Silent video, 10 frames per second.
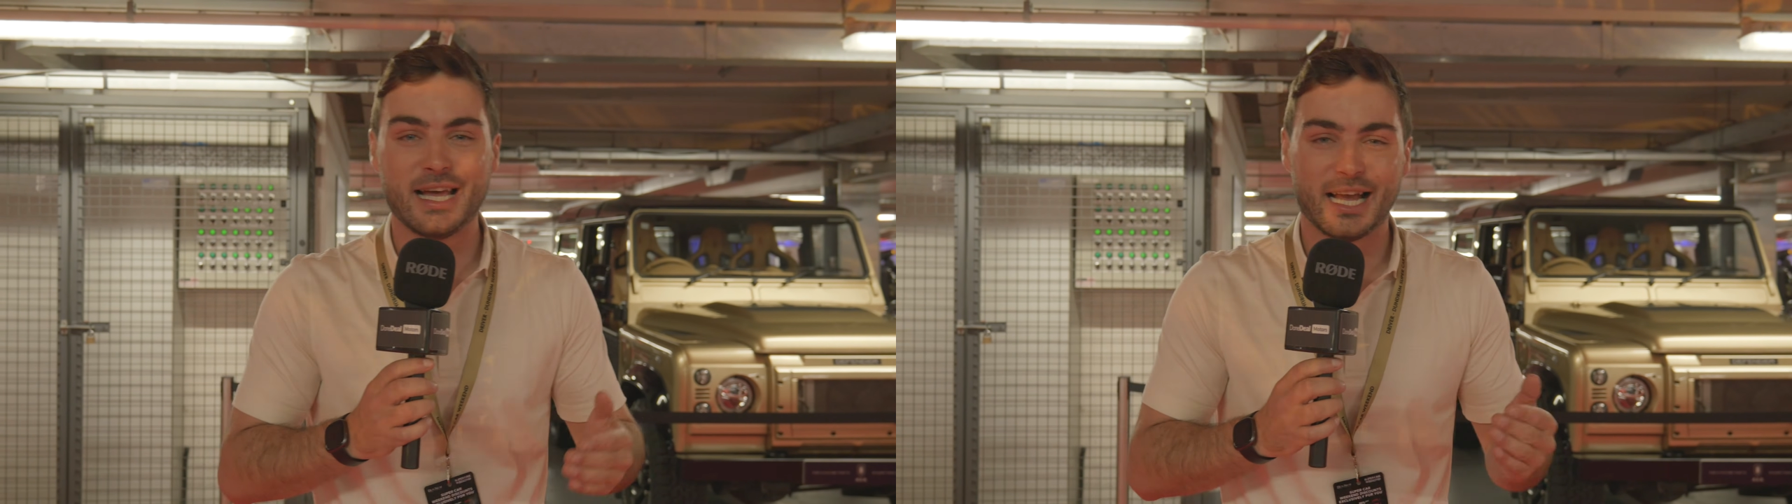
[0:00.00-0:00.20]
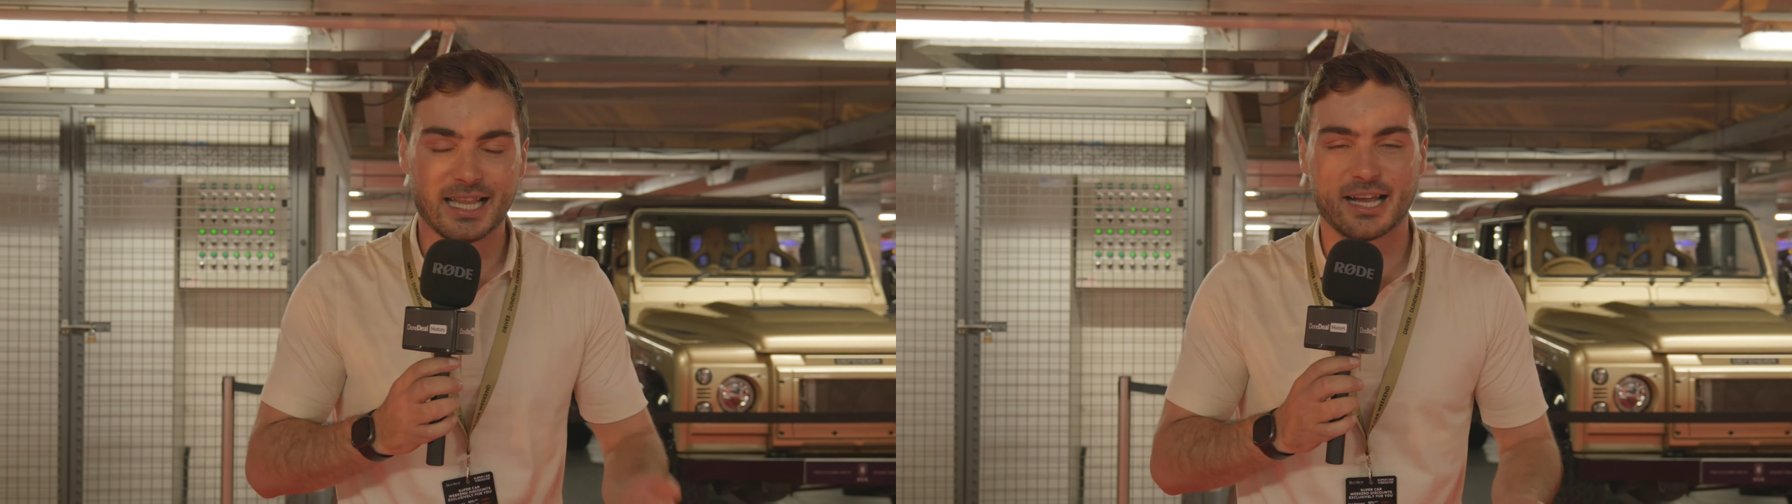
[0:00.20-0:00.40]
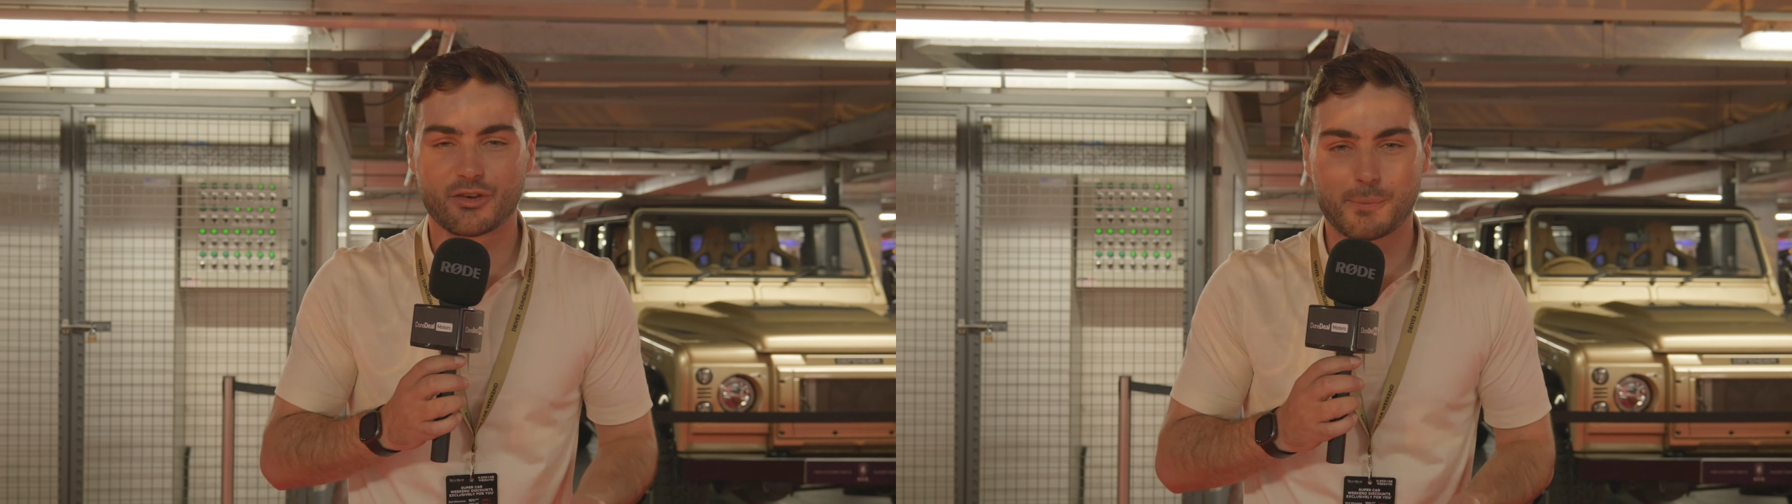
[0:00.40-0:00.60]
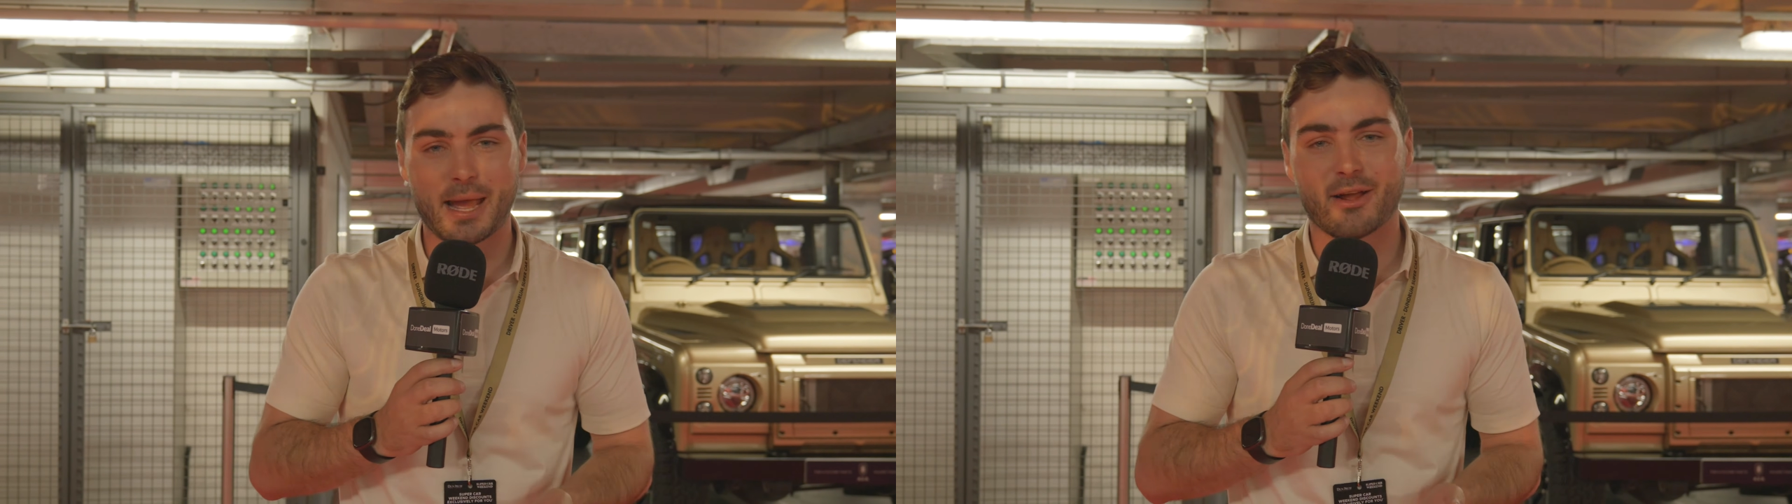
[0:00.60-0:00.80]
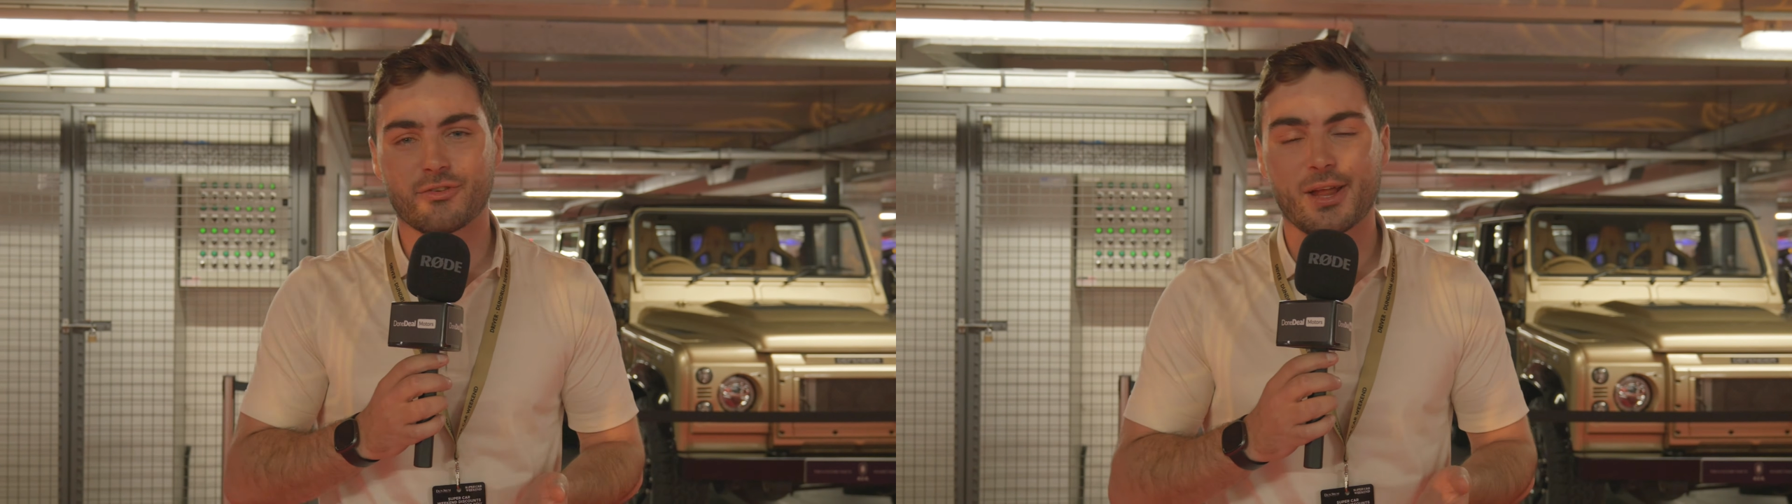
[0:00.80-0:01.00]
electric
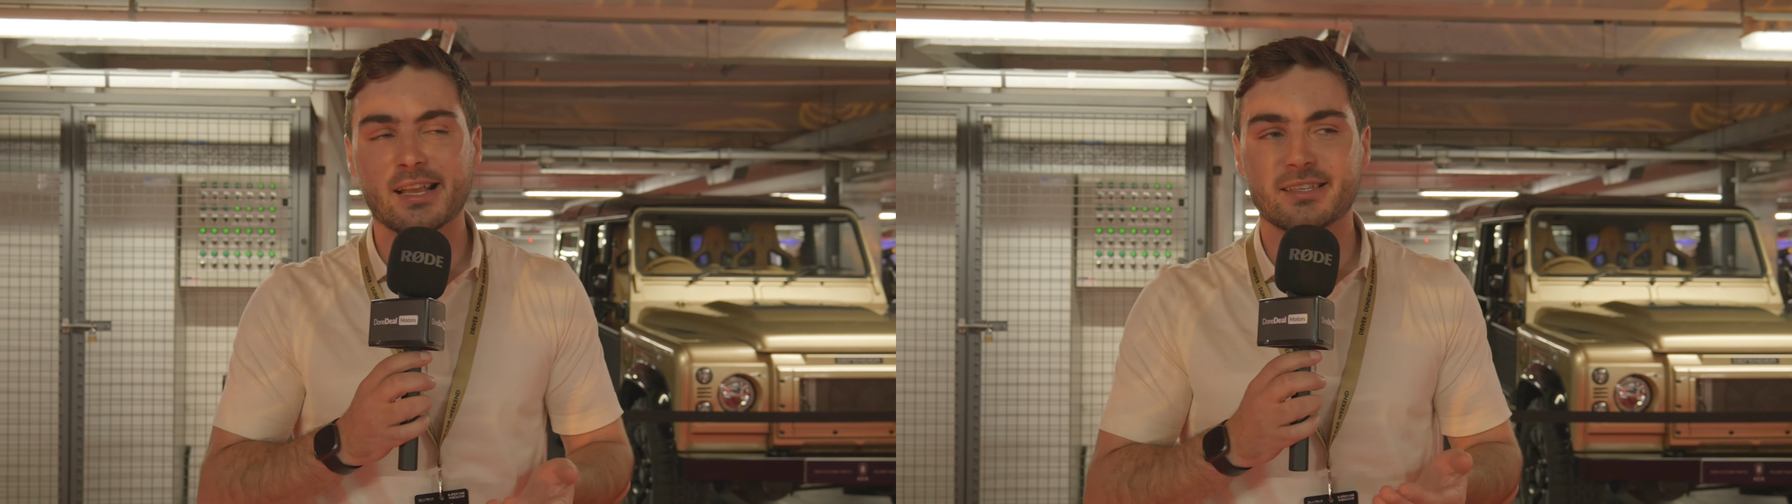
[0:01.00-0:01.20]
powertrains.